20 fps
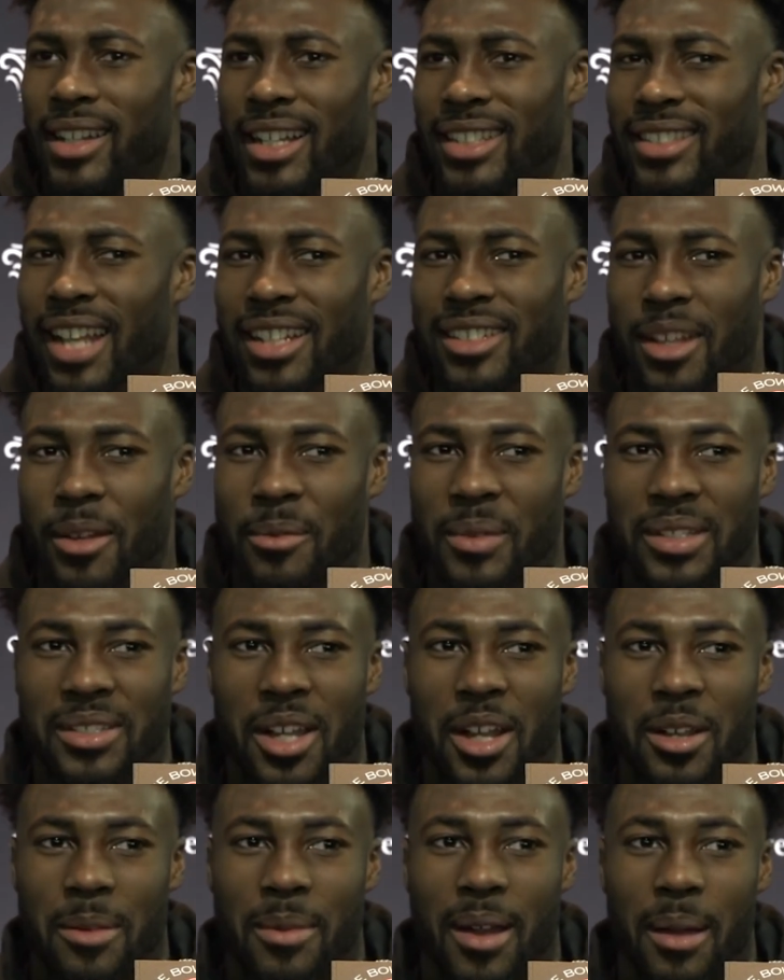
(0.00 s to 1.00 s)
It's not something we
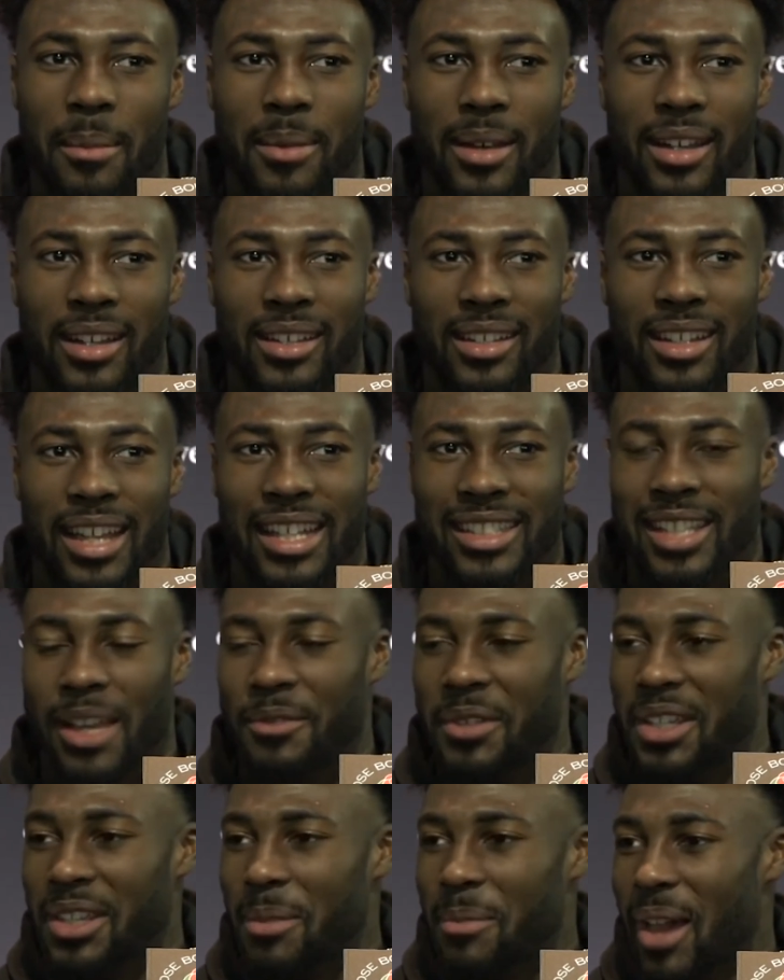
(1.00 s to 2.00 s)
talk about, but it's
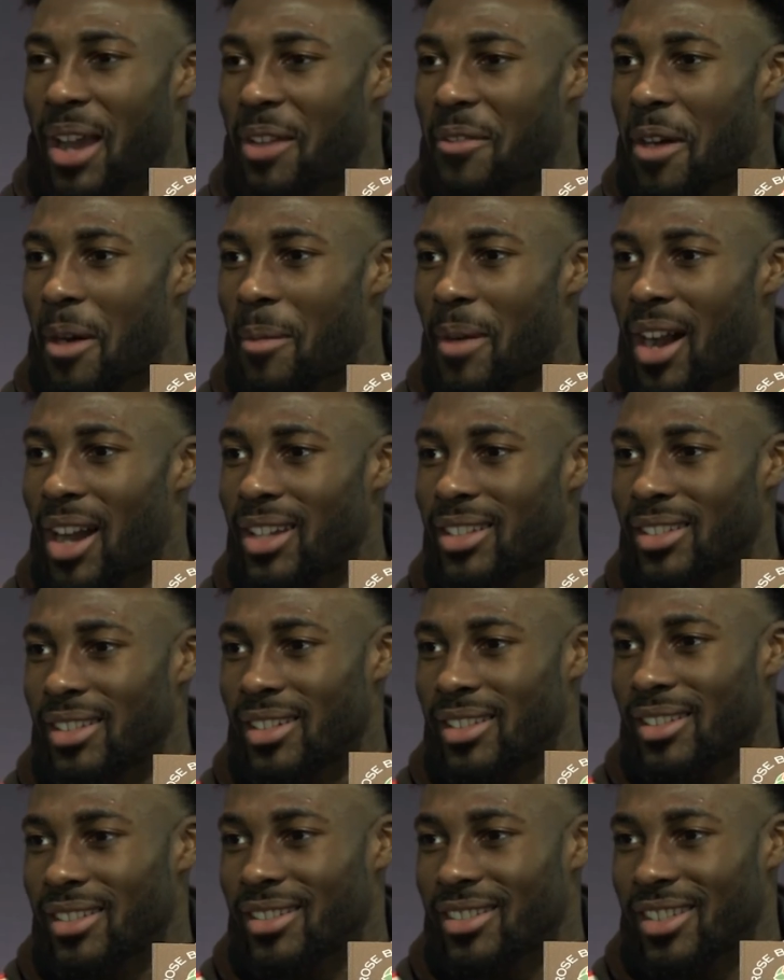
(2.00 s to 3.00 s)
definitely in the back of our minds,
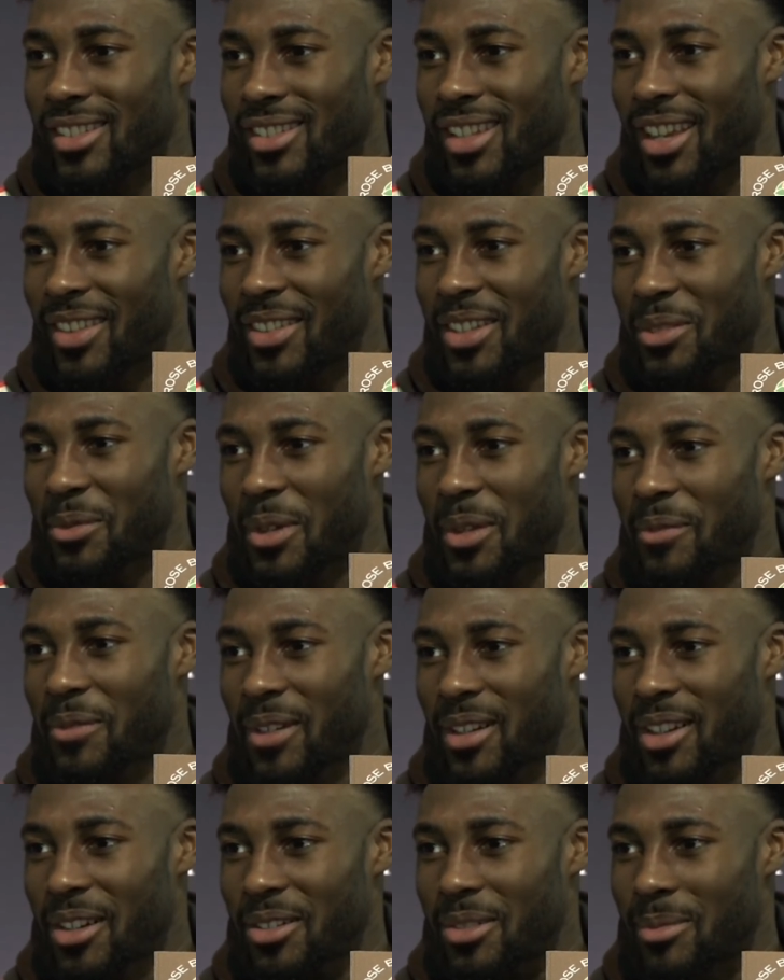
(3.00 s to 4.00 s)
just getting this win
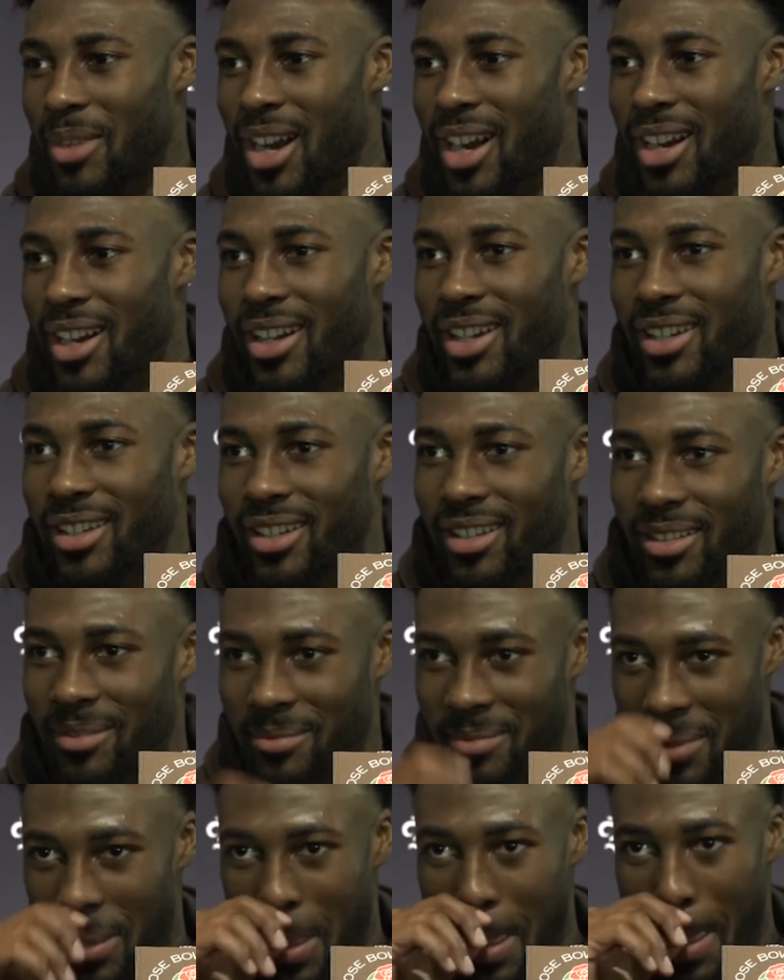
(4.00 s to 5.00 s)
for Coach Meyer and
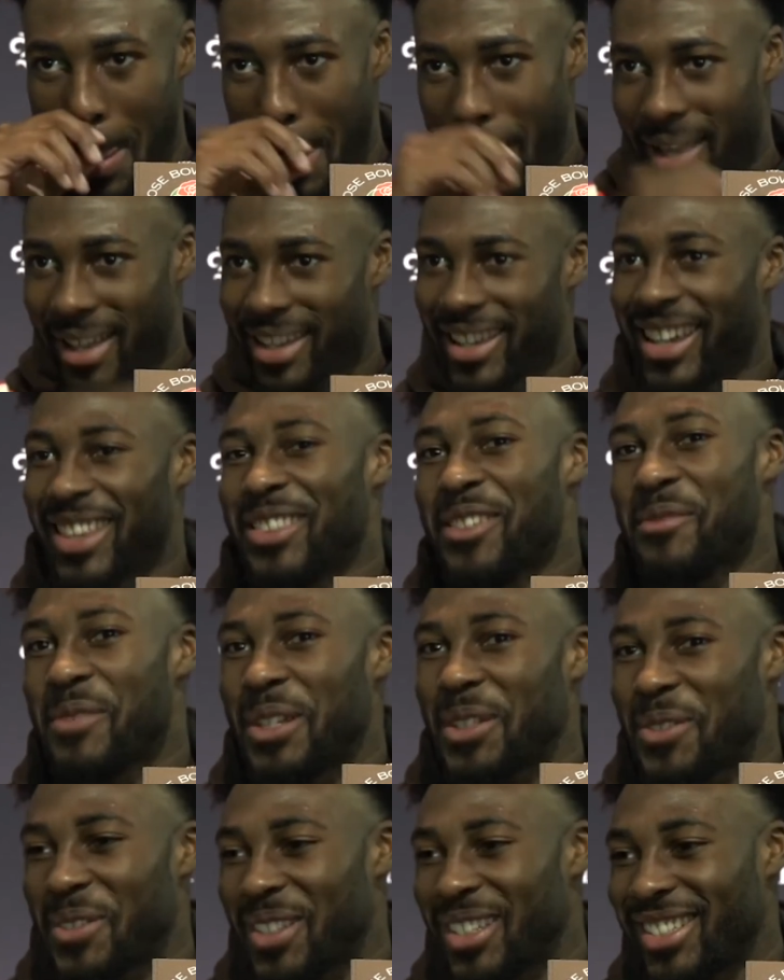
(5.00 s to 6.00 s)
getting the
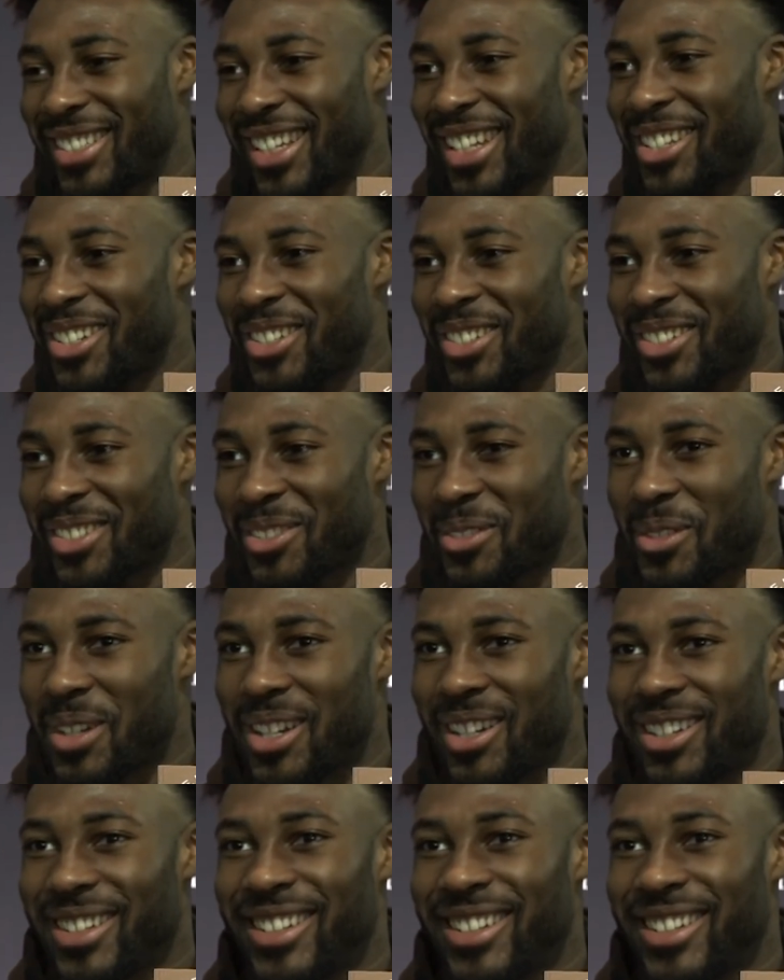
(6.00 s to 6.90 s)
wins for the seniors as well.